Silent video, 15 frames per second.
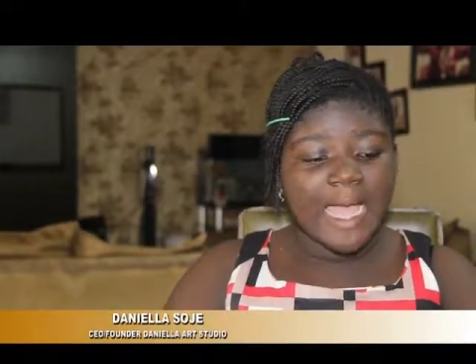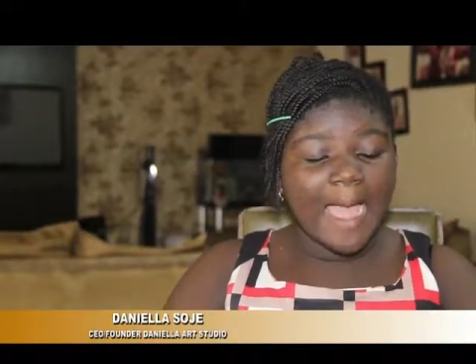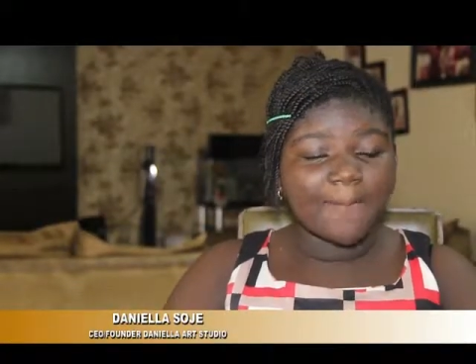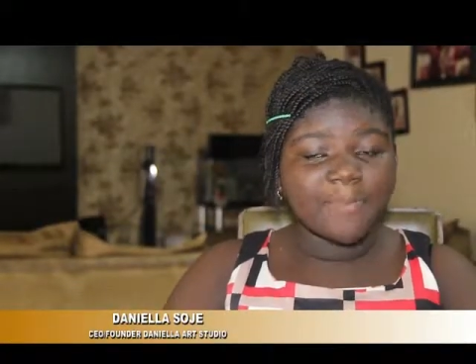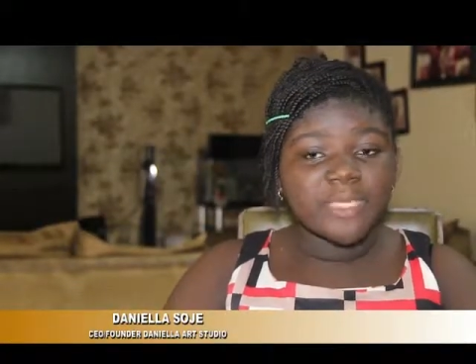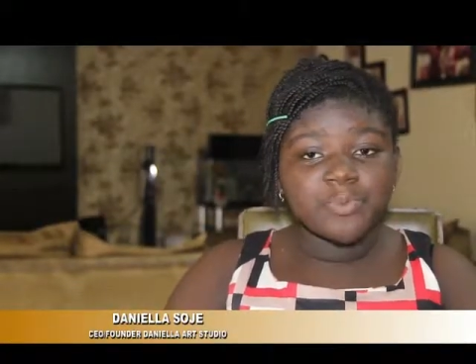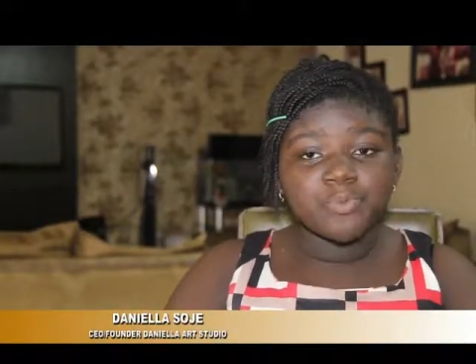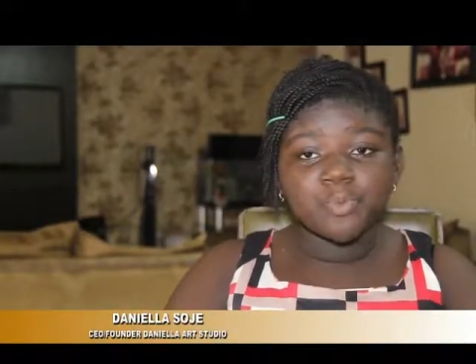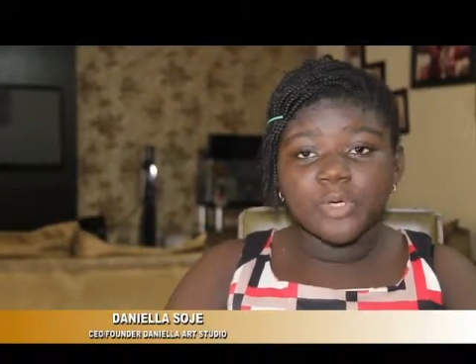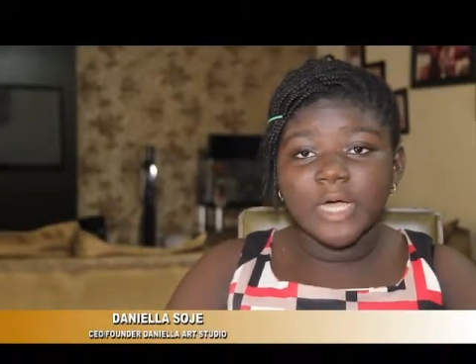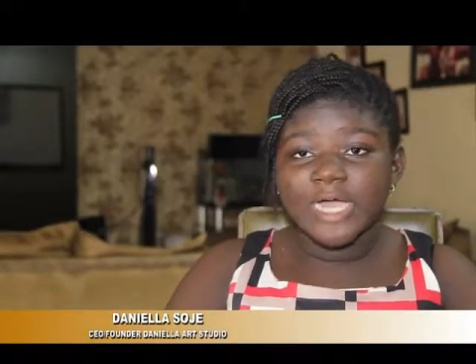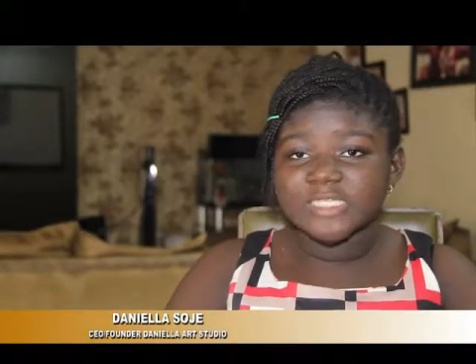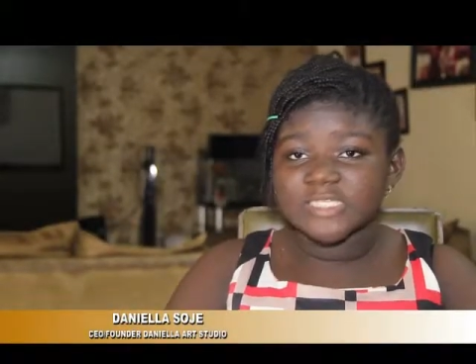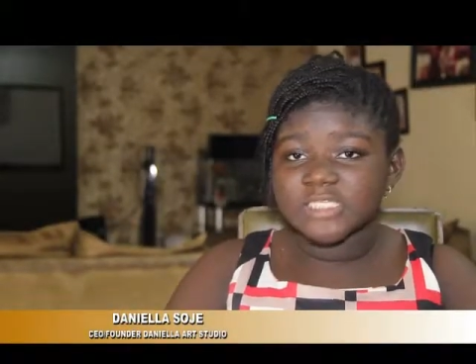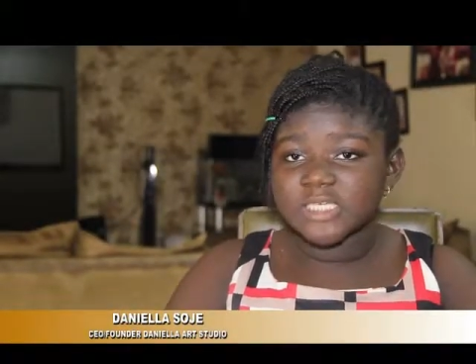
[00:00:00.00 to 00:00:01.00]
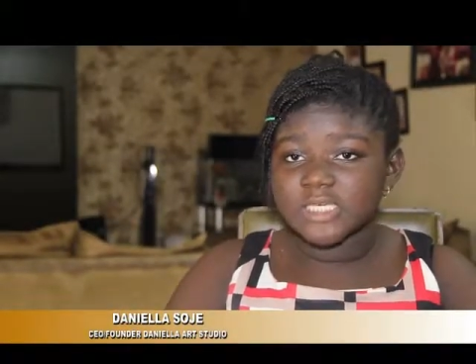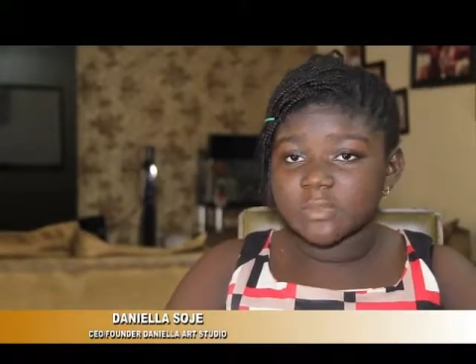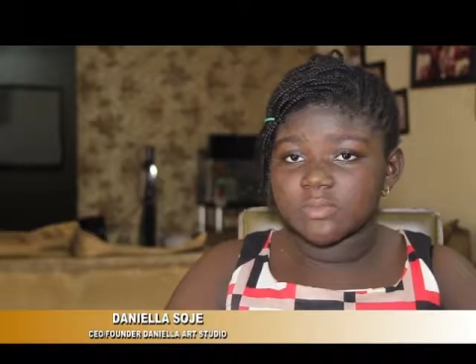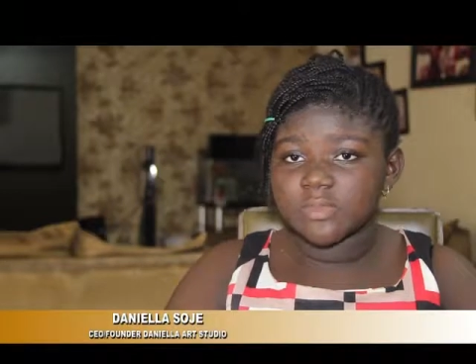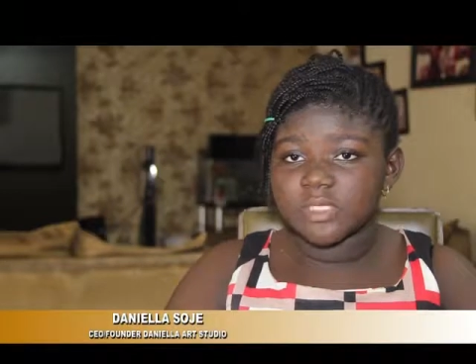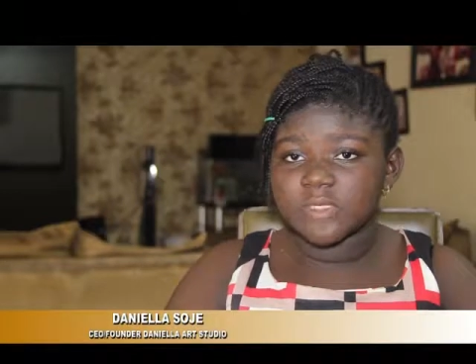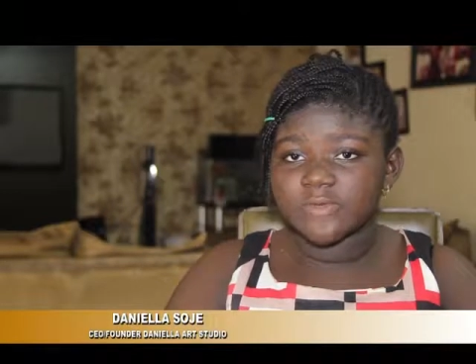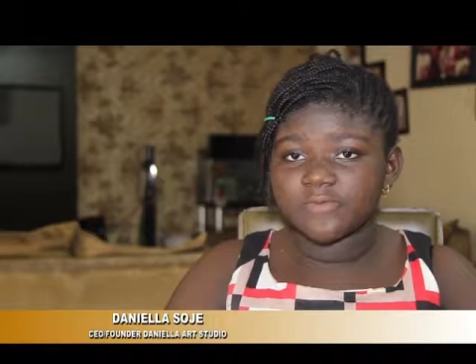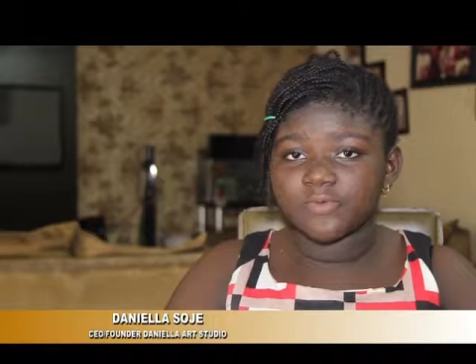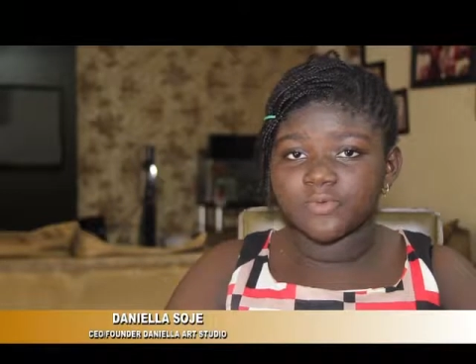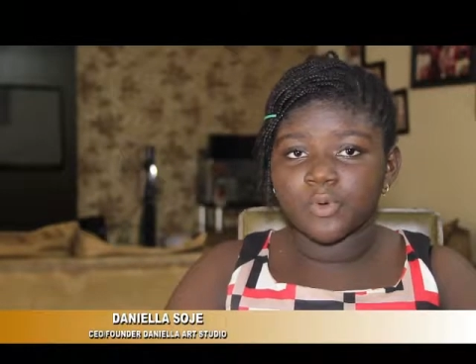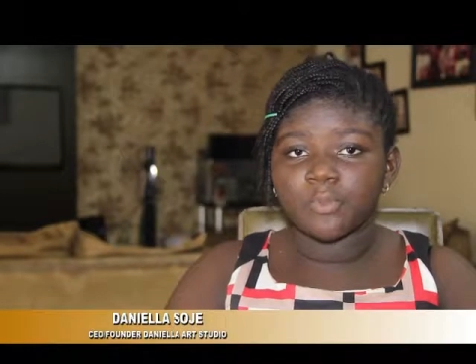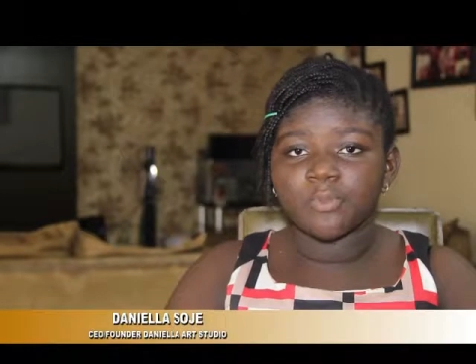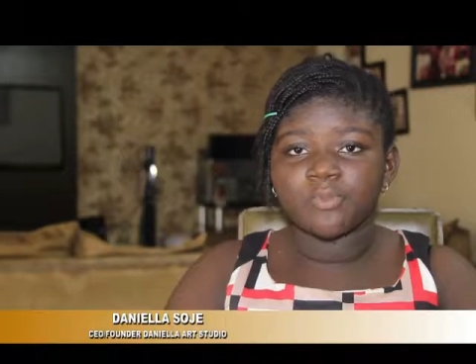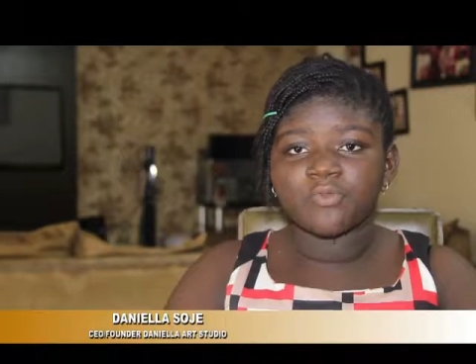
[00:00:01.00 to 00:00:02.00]
and people asking me
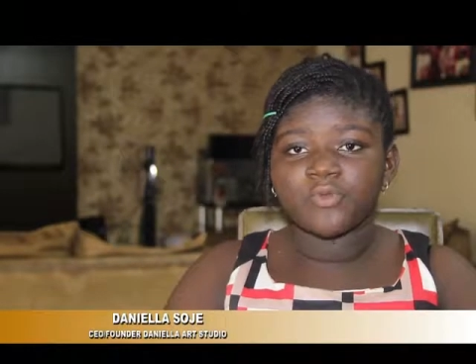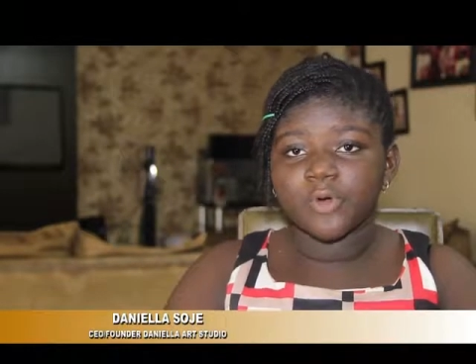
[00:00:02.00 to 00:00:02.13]
from